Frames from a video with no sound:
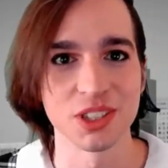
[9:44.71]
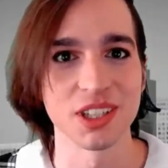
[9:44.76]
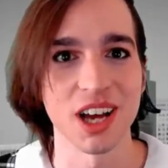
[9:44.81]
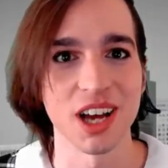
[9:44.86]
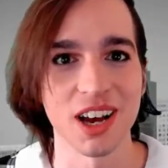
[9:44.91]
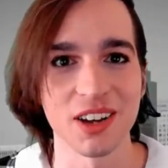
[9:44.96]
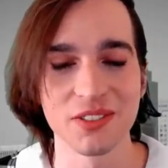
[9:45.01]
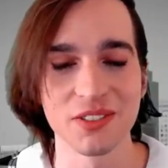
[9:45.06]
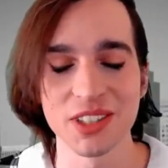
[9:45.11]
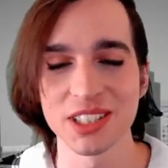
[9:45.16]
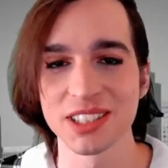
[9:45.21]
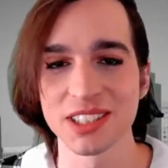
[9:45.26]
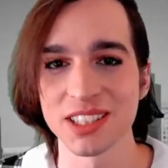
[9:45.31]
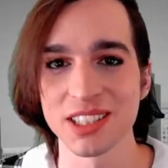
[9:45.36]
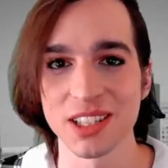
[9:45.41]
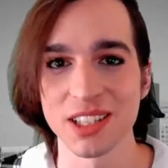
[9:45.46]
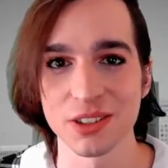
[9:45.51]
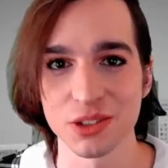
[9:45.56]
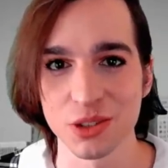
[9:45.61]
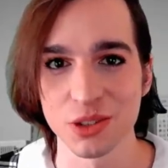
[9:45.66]
Obviously,
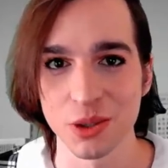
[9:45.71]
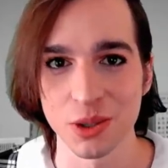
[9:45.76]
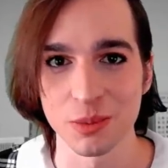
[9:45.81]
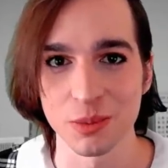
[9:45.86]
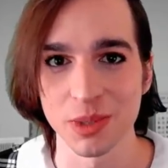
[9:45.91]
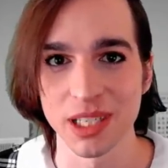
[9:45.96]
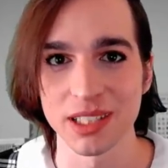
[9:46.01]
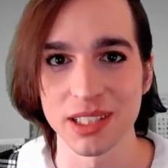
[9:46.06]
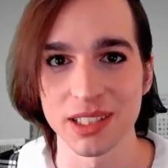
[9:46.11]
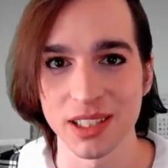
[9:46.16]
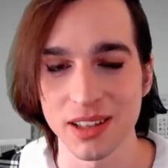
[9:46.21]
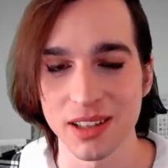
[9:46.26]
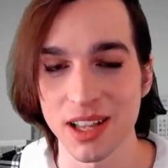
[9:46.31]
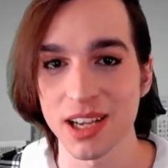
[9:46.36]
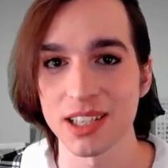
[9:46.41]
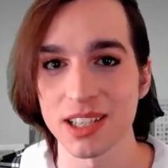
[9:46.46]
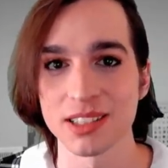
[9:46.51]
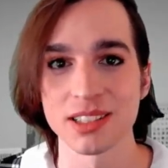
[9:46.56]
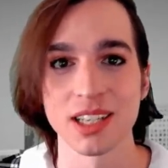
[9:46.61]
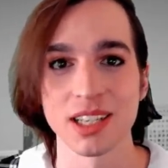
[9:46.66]
they're showing up late to
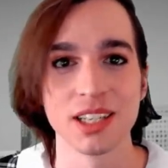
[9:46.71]
class.